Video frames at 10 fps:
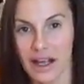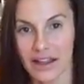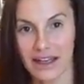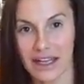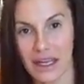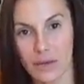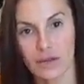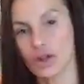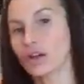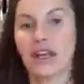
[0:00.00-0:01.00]
I keep
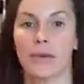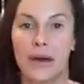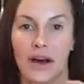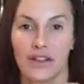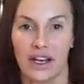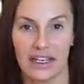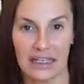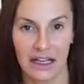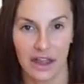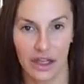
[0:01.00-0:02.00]
talking about the
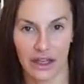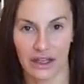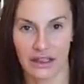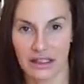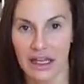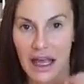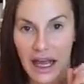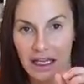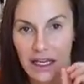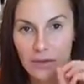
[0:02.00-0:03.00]
little things. I
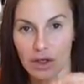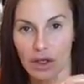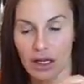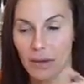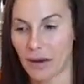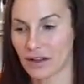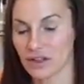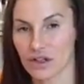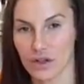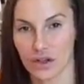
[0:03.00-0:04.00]
keep talking about the
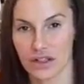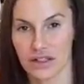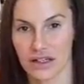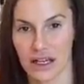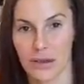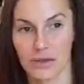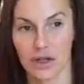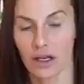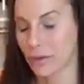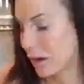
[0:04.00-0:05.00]
sauces. I keep
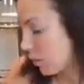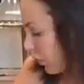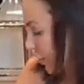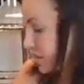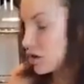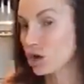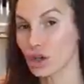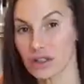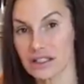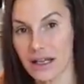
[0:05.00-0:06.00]
talking about what things are
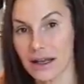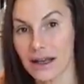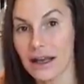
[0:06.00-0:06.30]
cooked in.